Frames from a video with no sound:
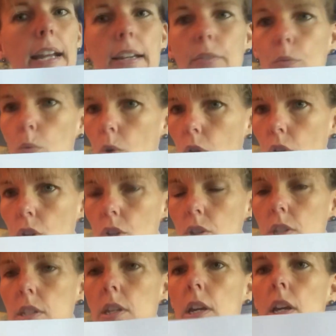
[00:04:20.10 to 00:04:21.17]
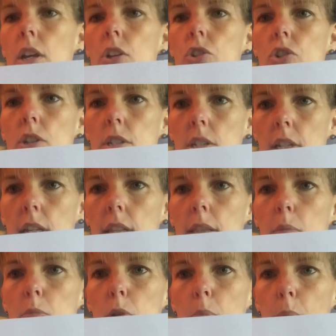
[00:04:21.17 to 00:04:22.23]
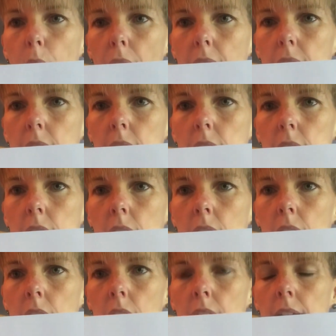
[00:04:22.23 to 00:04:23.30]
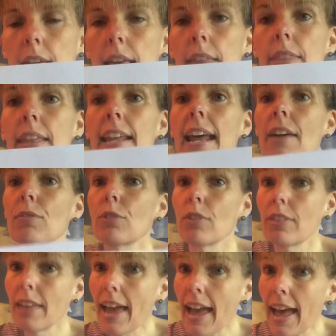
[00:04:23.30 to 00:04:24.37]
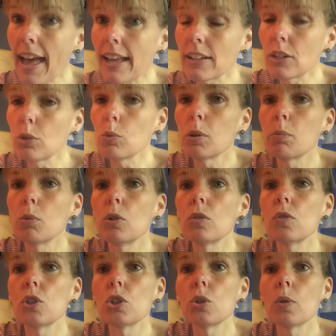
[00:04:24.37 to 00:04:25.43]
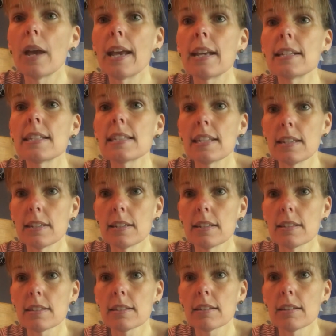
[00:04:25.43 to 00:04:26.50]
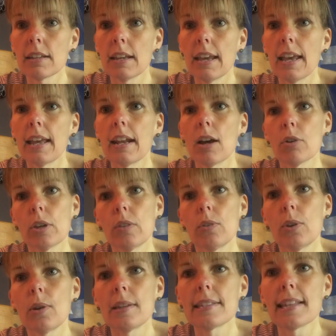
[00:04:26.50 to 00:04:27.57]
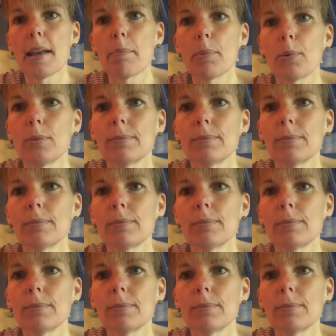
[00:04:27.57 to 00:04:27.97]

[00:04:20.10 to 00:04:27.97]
of words just to get them to practice. Then after that, you would move to a sentence. And I'll give you an example.